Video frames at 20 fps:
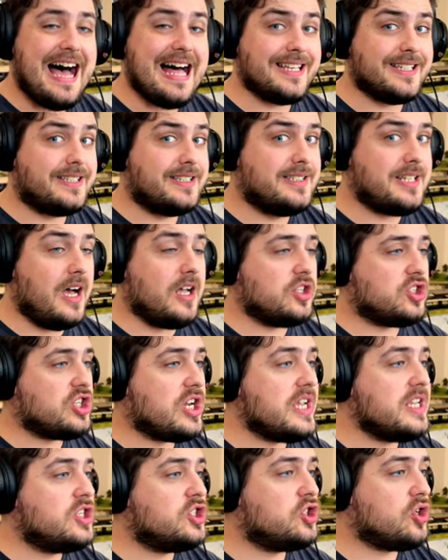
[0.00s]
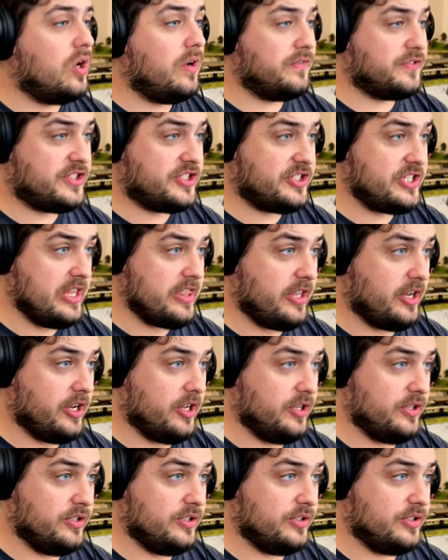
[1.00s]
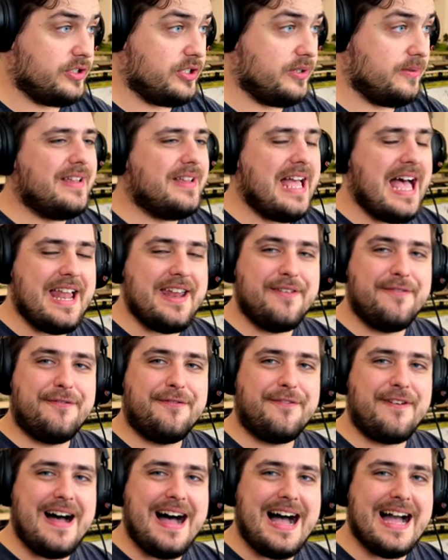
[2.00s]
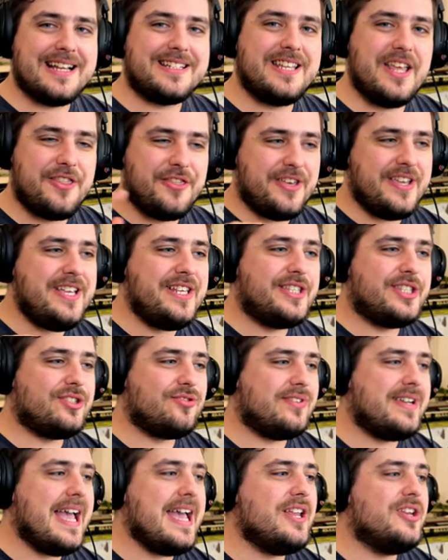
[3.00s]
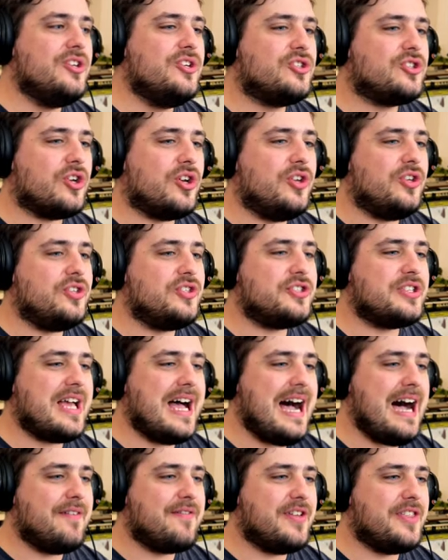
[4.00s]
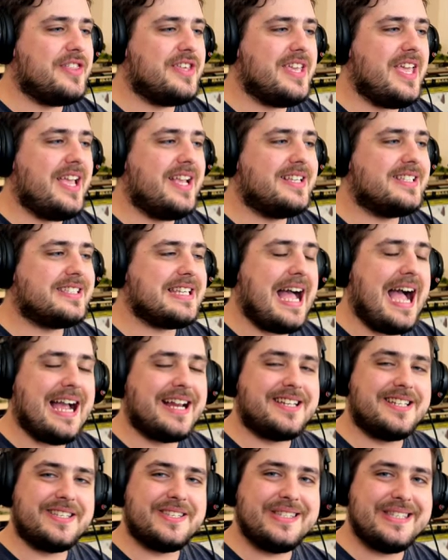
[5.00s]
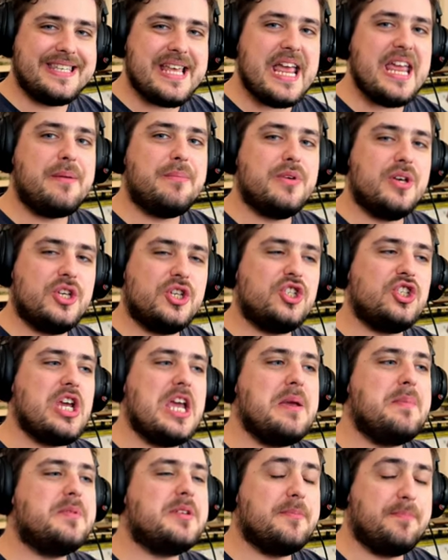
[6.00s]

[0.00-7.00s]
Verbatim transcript: and Duchess of Sutherland. And in fact, these three engines have the exact same shaped